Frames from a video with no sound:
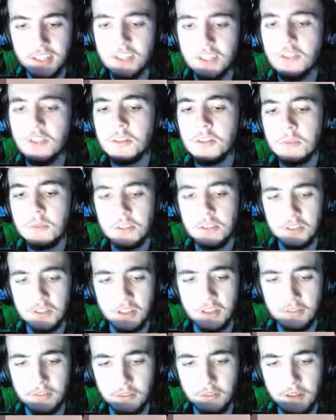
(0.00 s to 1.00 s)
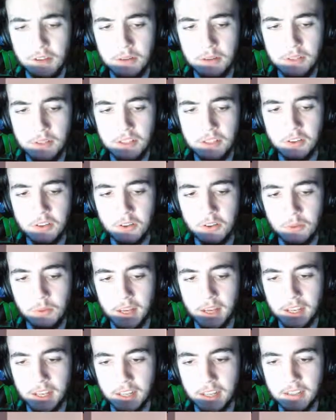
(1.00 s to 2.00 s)
Siri spins herself around in the
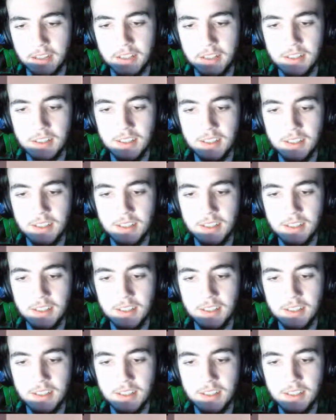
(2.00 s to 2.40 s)
hallway again.